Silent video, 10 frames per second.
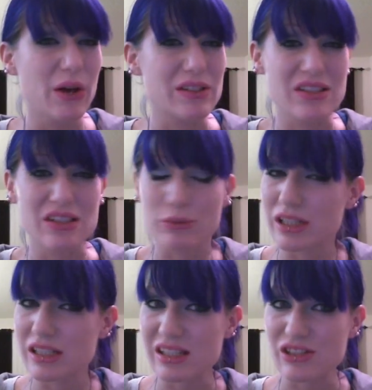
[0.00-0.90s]
I still
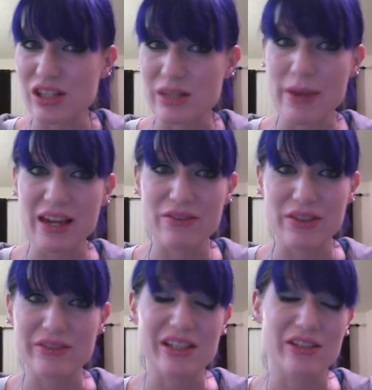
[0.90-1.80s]
wouldn't suggest paying
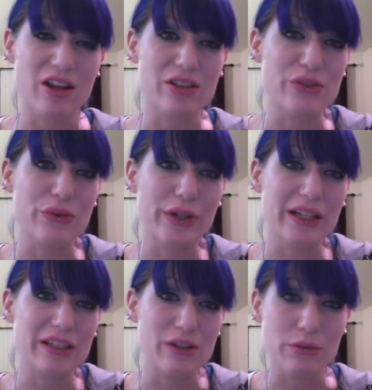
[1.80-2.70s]
$15 for it.
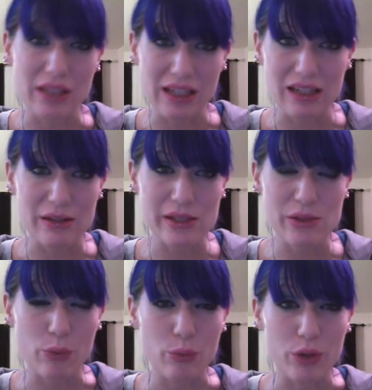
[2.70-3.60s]
I don't think
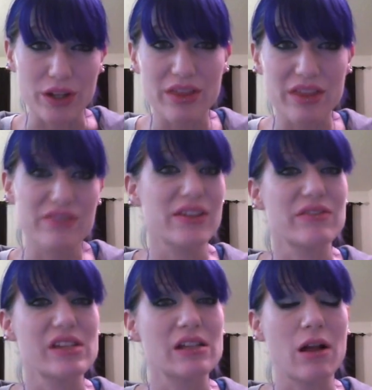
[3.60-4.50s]
it's worth the
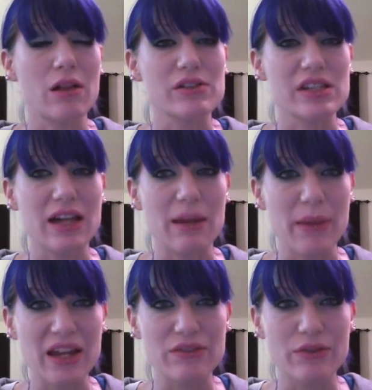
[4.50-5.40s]
$15 that I
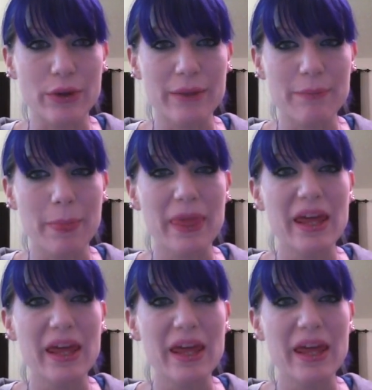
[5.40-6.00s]
paid for it.